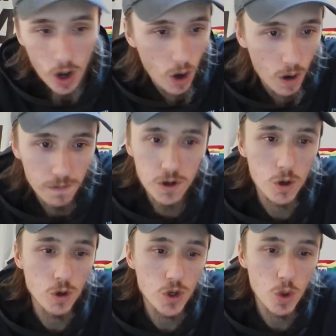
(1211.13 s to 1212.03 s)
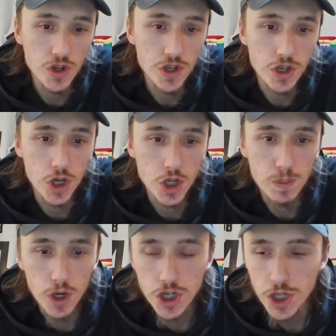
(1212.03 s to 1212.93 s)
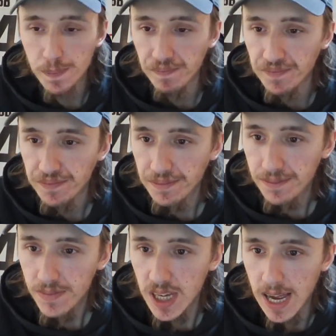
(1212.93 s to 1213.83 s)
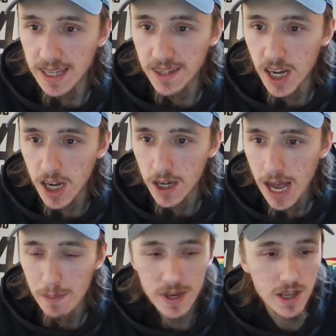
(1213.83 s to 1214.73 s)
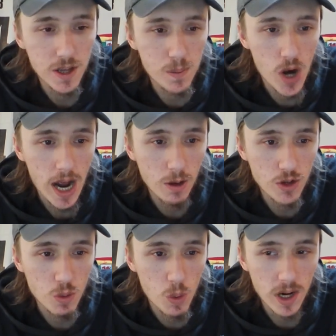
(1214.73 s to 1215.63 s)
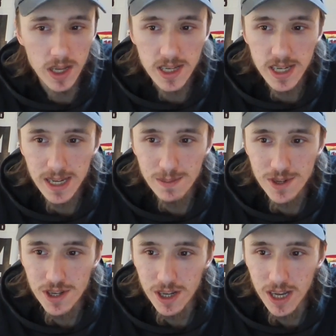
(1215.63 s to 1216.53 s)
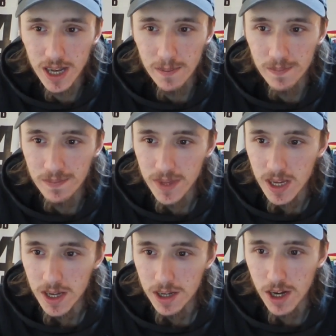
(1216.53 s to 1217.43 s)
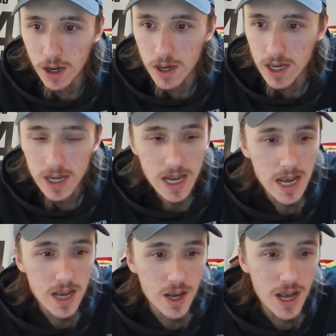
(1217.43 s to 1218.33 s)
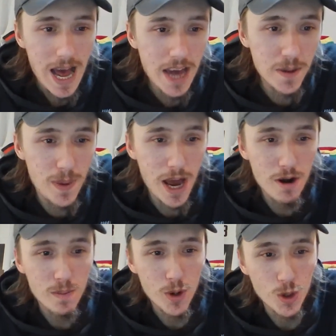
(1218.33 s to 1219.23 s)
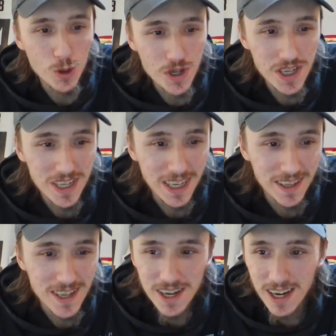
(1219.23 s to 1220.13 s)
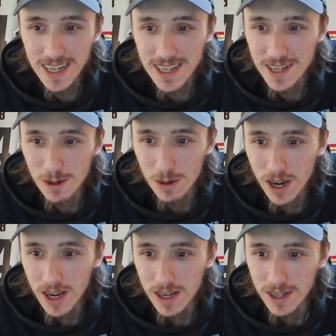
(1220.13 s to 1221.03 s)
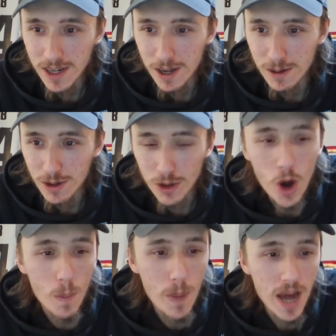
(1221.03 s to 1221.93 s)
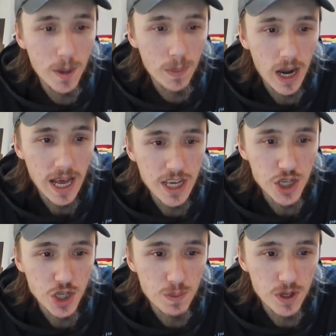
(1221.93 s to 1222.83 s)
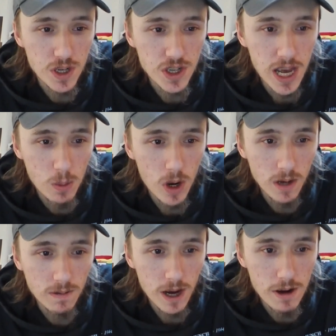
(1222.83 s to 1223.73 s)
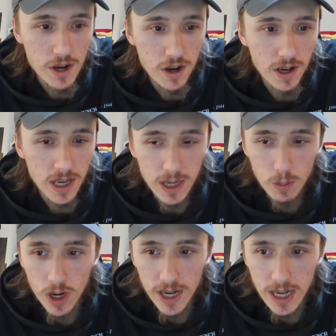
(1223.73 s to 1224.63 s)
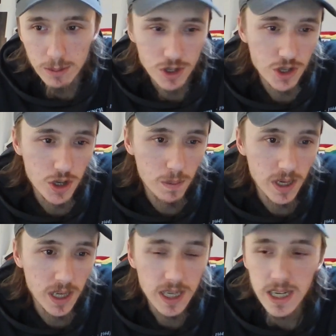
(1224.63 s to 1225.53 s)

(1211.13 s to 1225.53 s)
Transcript: of course, was the Tush push, and happy that the Browns were one of the teams that you know, had a pair of balls and decided to you know, not ban a play just because they weren't very good at it and weren't able to stop it.